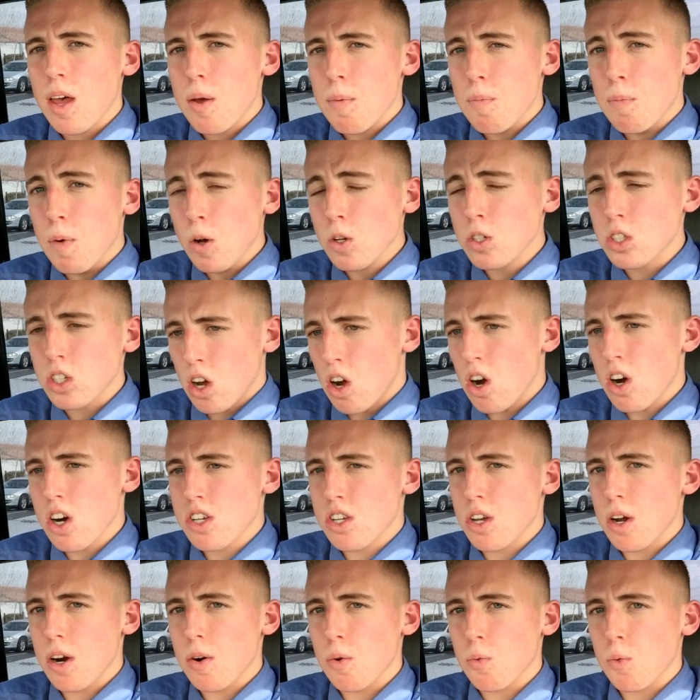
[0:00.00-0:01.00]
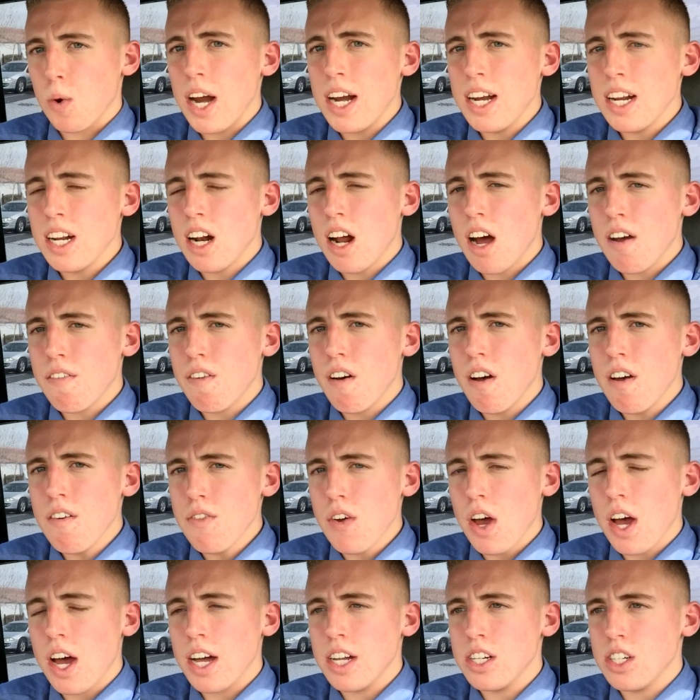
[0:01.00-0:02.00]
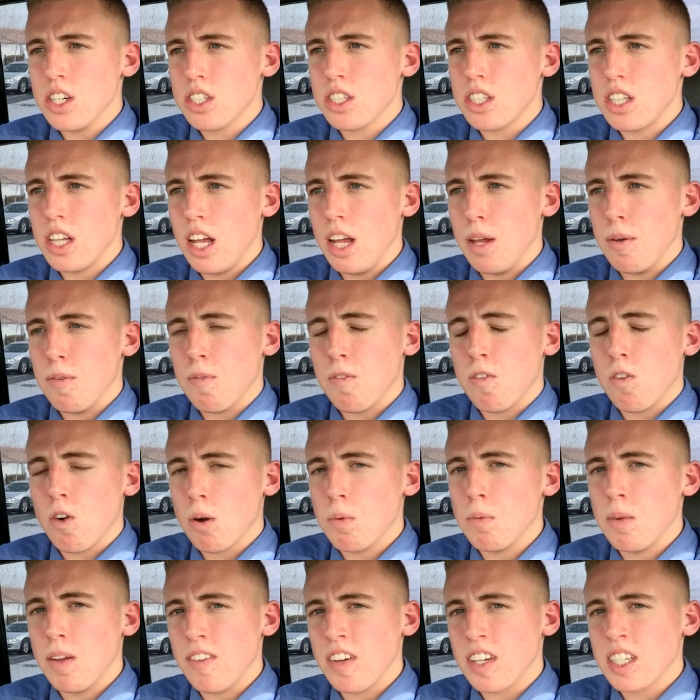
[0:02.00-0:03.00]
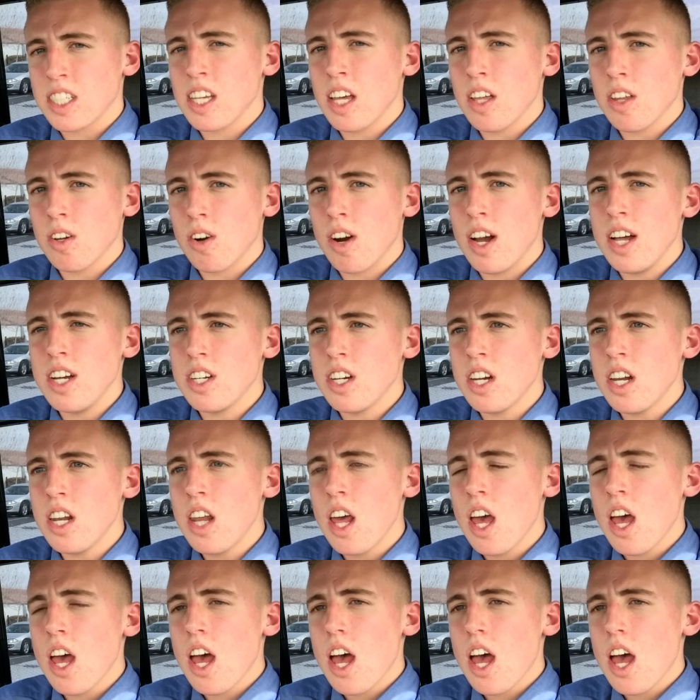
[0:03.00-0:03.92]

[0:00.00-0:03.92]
most cars are rated off of, just in form of acceleration.